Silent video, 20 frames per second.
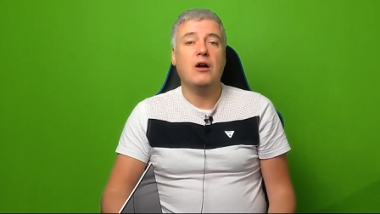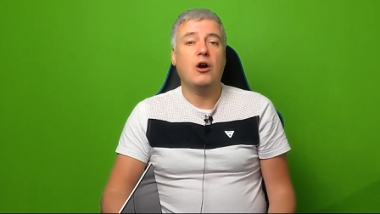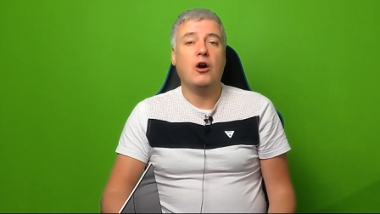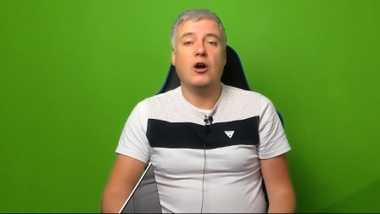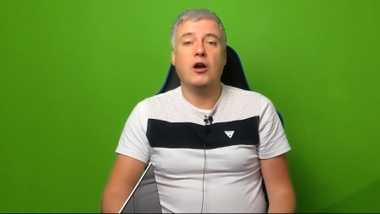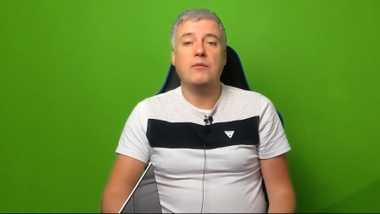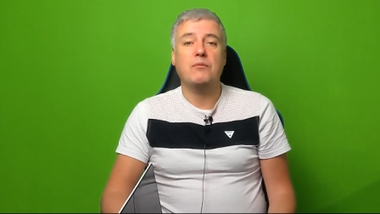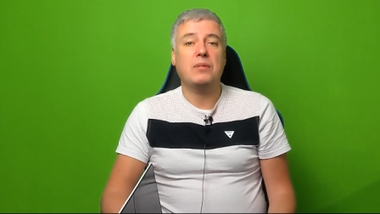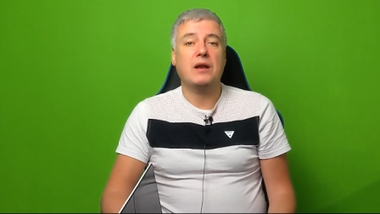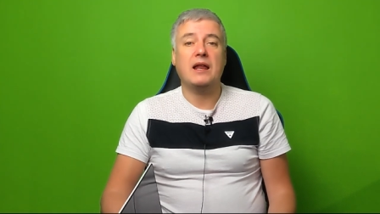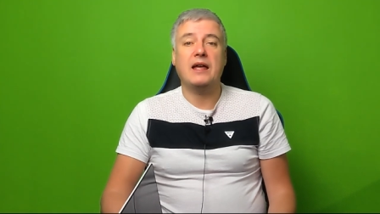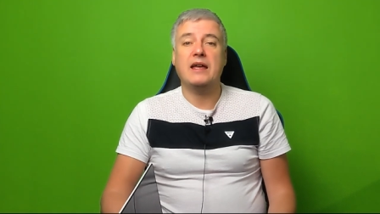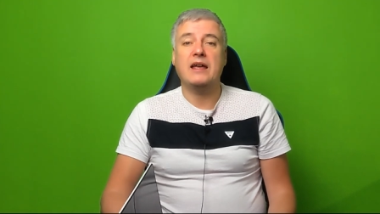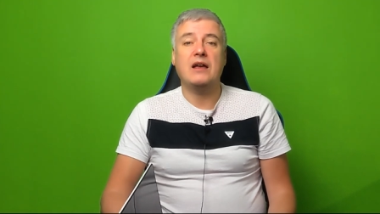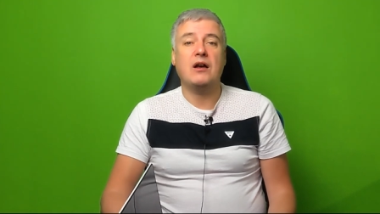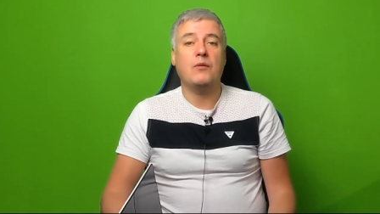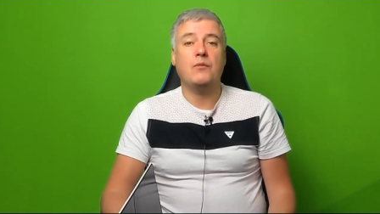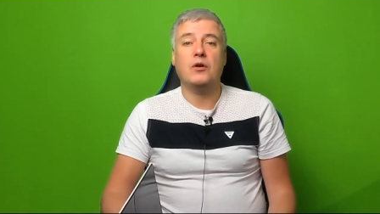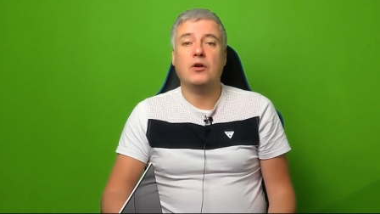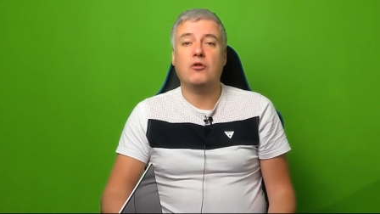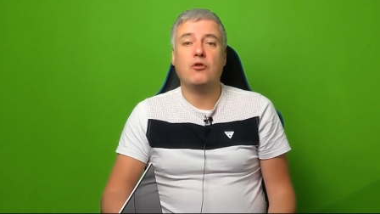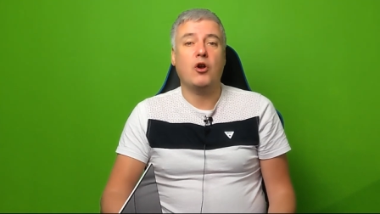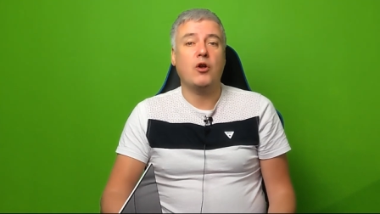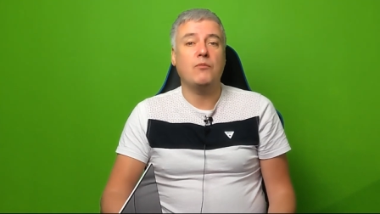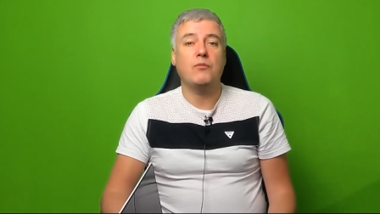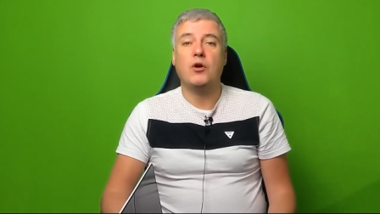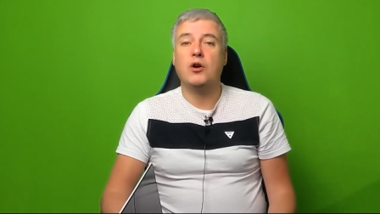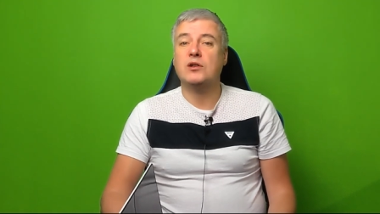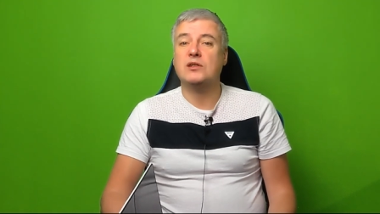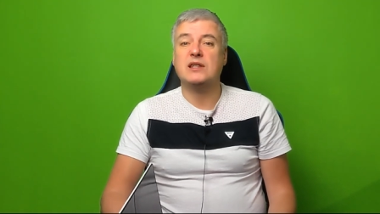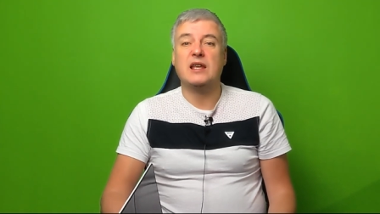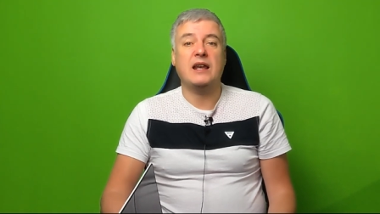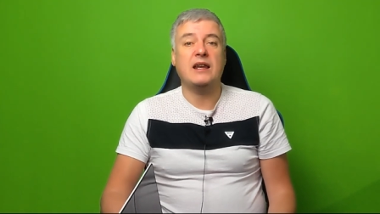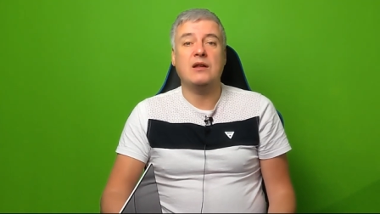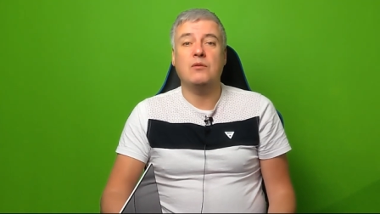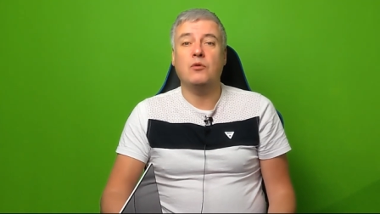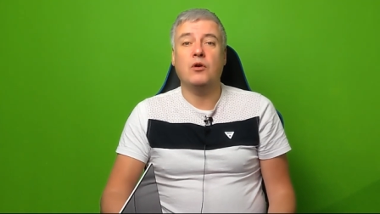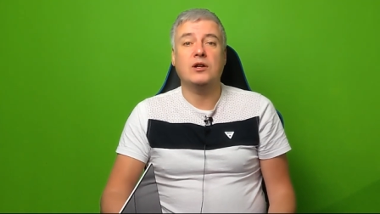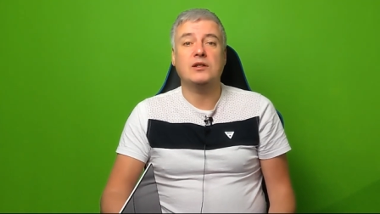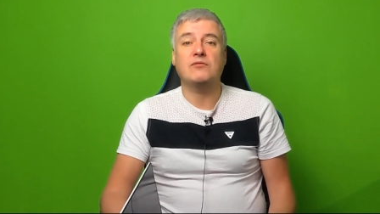I play on my Chromebox and
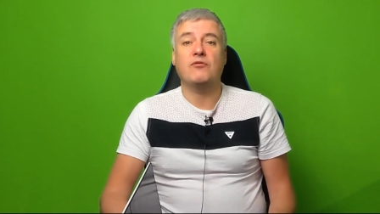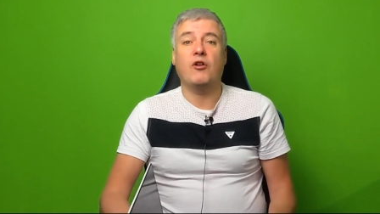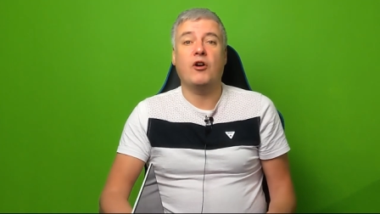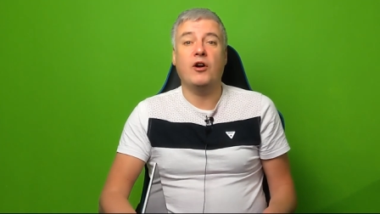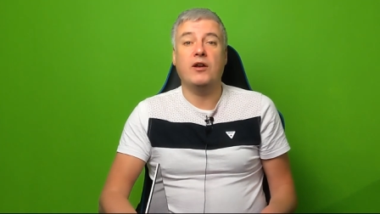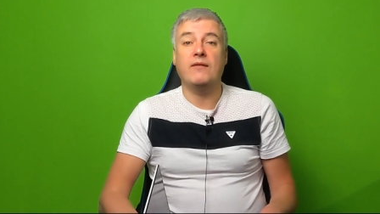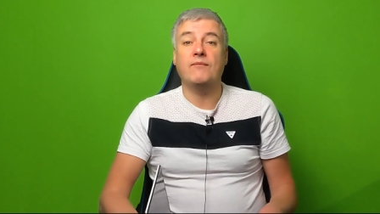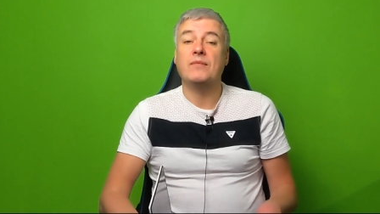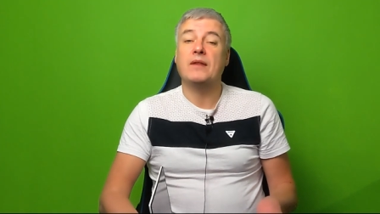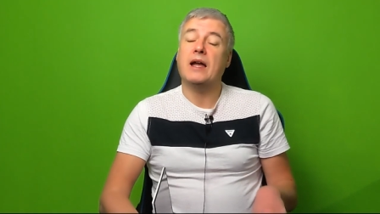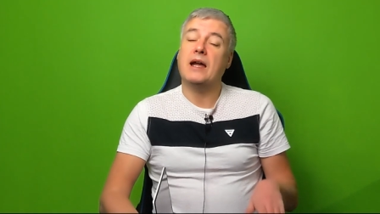it works fine.